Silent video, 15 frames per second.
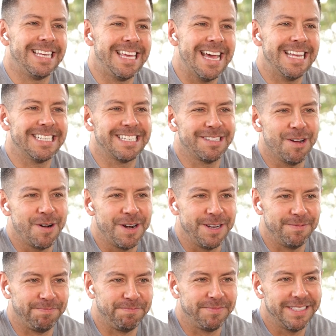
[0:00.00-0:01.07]
get
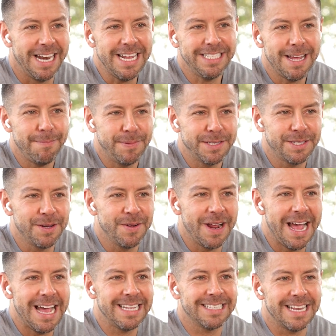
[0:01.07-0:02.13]
started. Today's episode
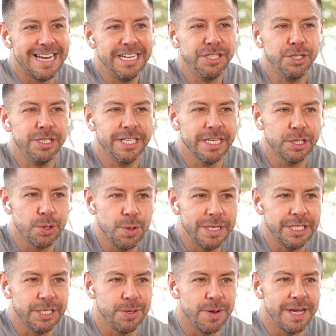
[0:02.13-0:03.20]
has an interesting
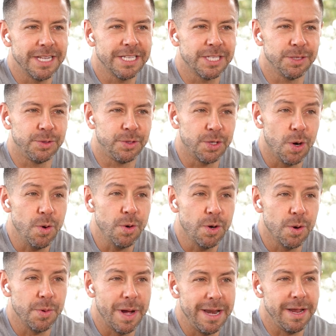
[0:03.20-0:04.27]
twist to it, so don't
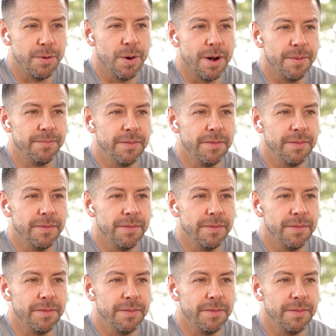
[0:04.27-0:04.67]
go anywhere.